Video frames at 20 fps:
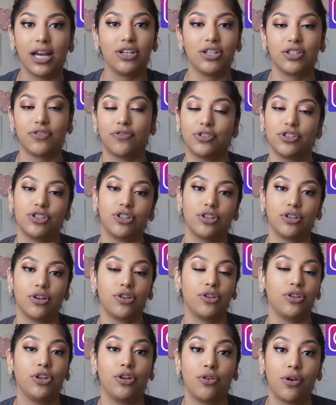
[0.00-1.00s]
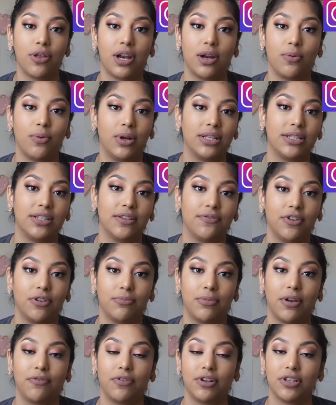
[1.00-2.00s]
I just for sure knew that I wanted to
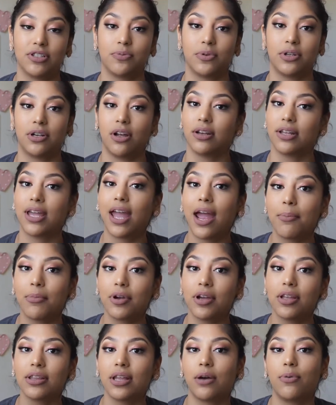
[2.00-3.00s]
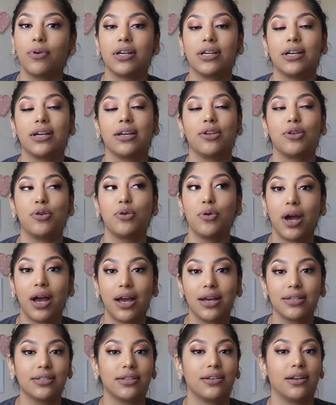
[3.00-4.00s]
film my first one on camera. That way you
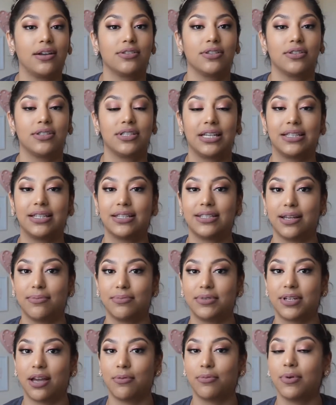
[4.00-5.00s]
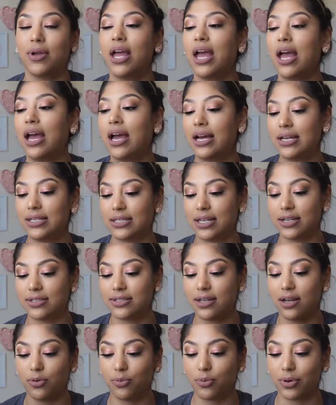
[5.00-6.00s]
guys could also see at the same time as I
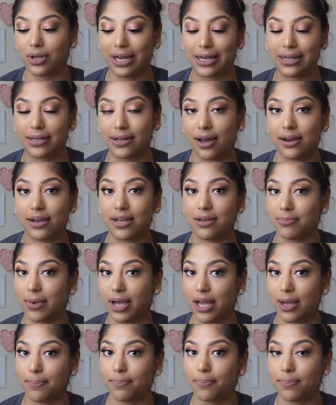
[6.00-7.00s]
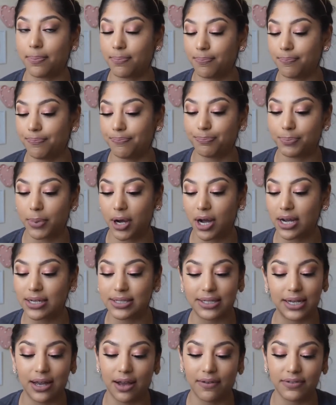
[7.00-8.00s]
saw what I got in my
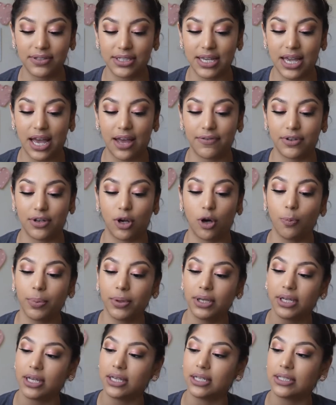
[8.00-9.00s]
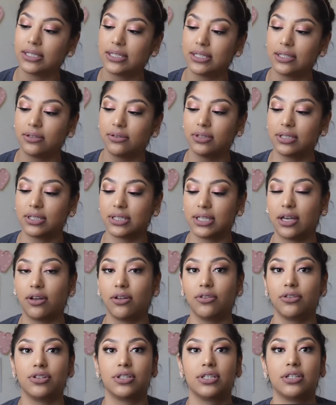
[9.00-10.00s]
box. I obviously haven't opened it. It's still
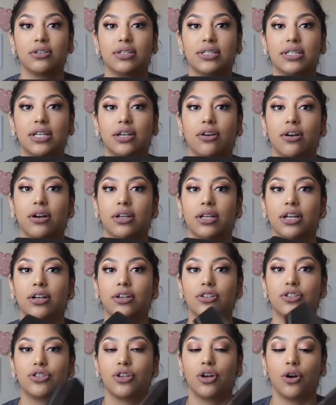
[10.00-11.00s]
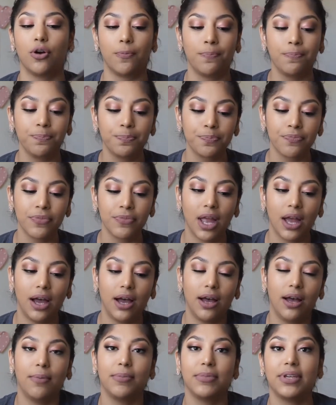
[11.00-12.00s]
sealed. There's still a sticker on here. So
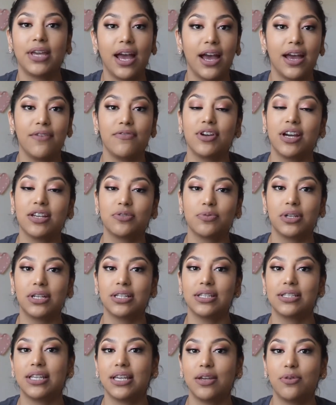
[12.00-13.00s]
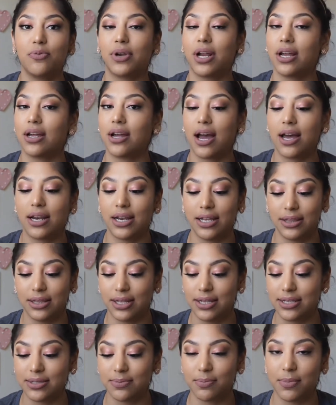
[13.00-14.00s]
yeah, if you guys want to see what I got in
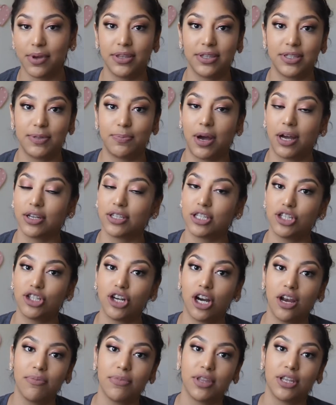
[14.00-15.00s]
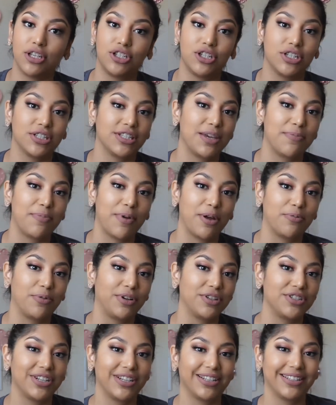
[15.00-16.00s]
this month's Boxycharm, then just keep on
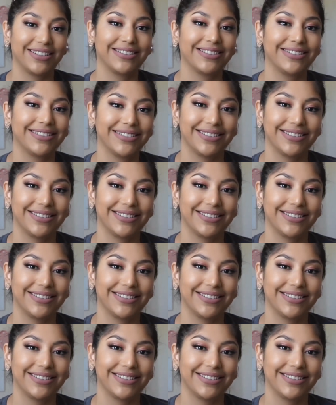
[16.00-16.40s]
watching.